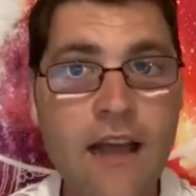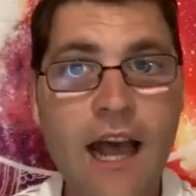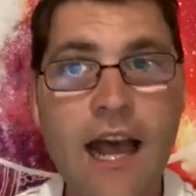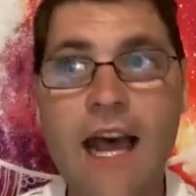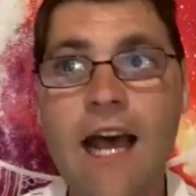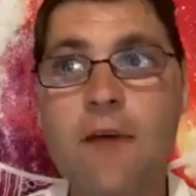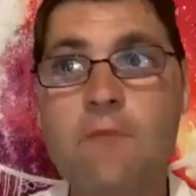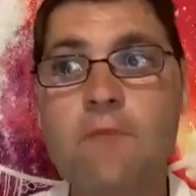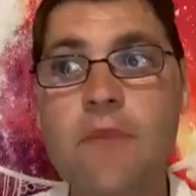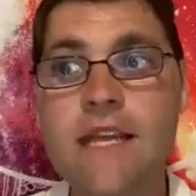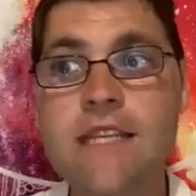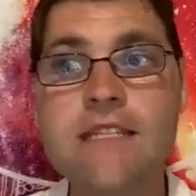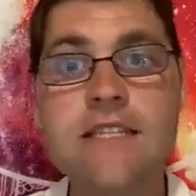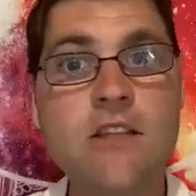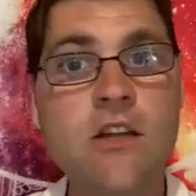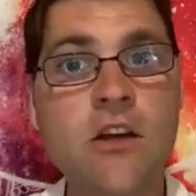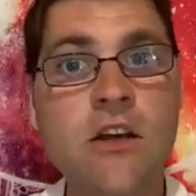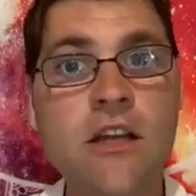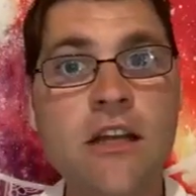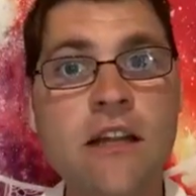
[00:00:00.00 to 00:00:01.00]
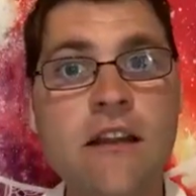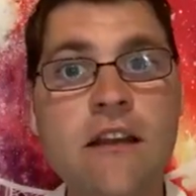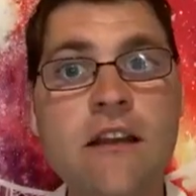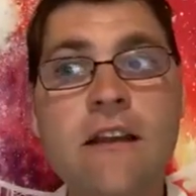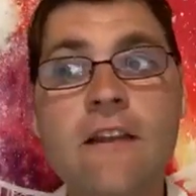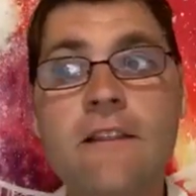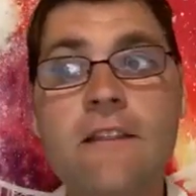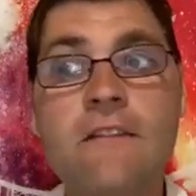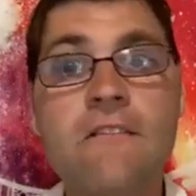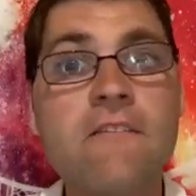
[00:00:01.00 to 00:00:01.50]
uh, based on
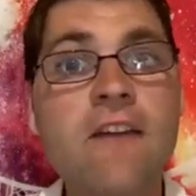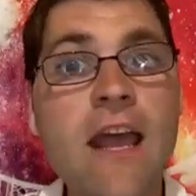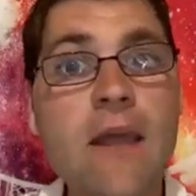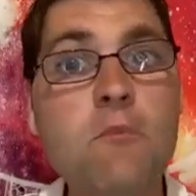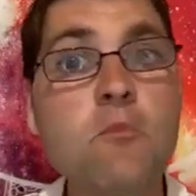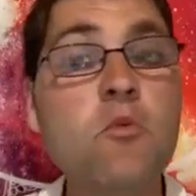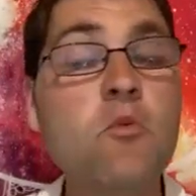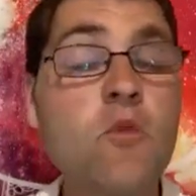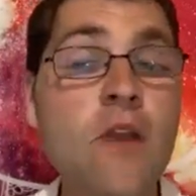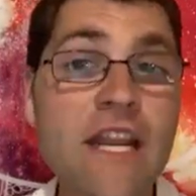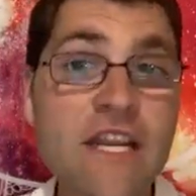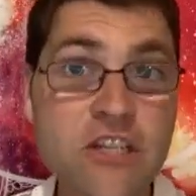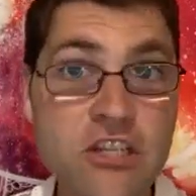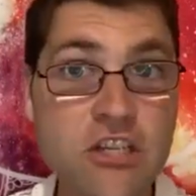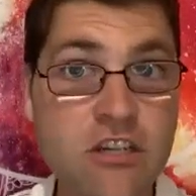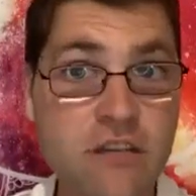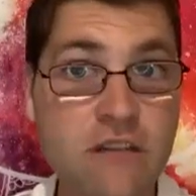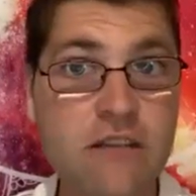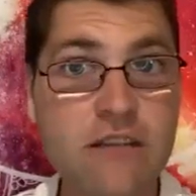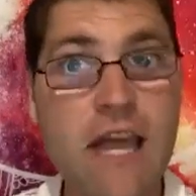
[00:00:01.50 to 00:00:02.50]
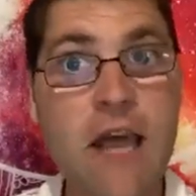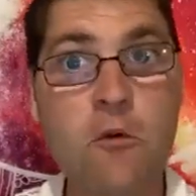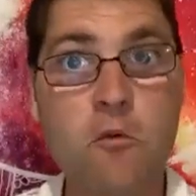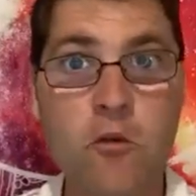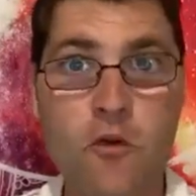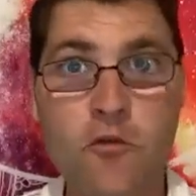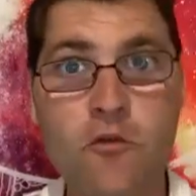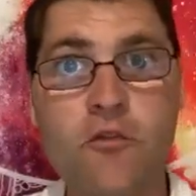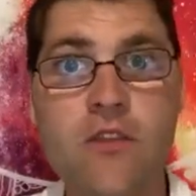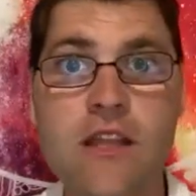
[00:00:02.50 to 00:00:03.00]
the vibration that
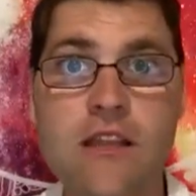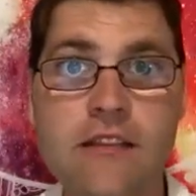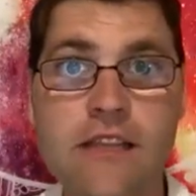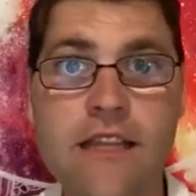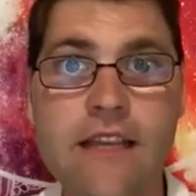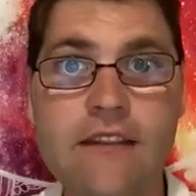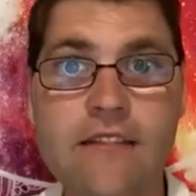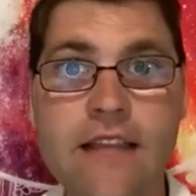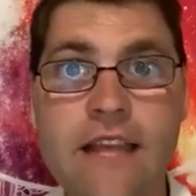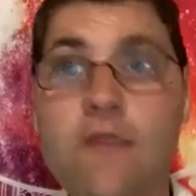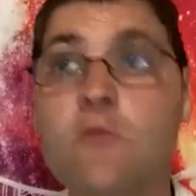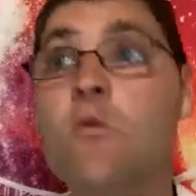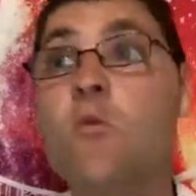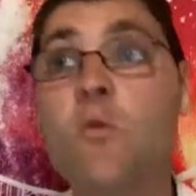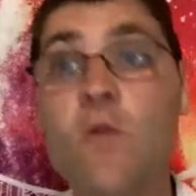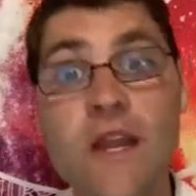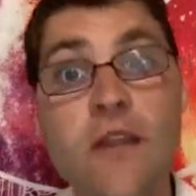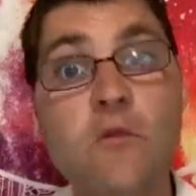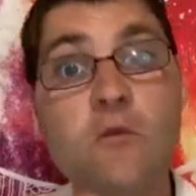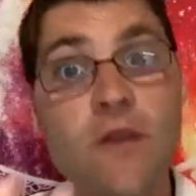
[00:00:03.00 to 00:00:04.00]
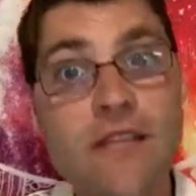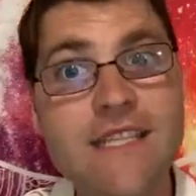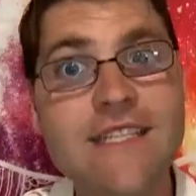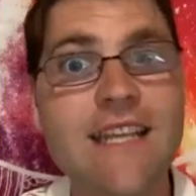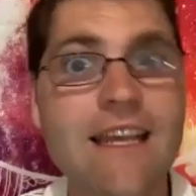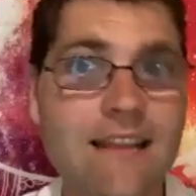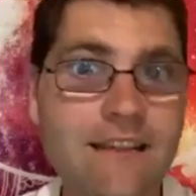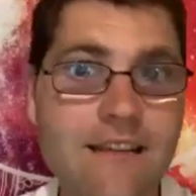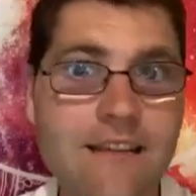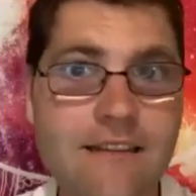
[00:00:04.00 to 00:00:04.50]
we're feeling, like when we
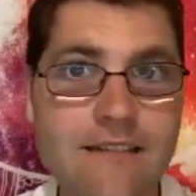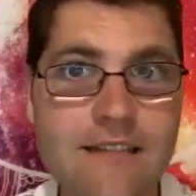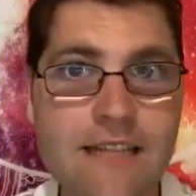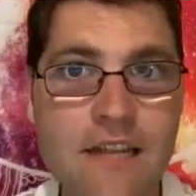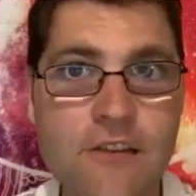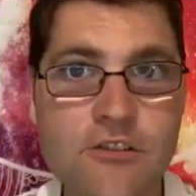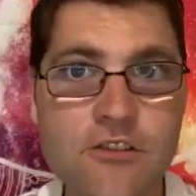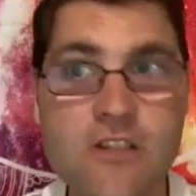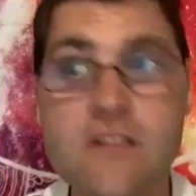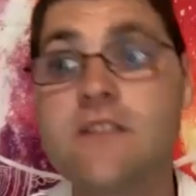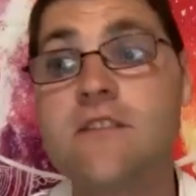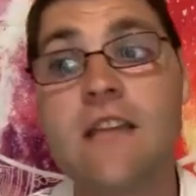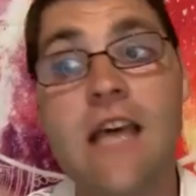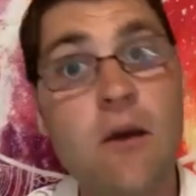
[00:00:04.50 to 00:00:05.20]
say the intentions.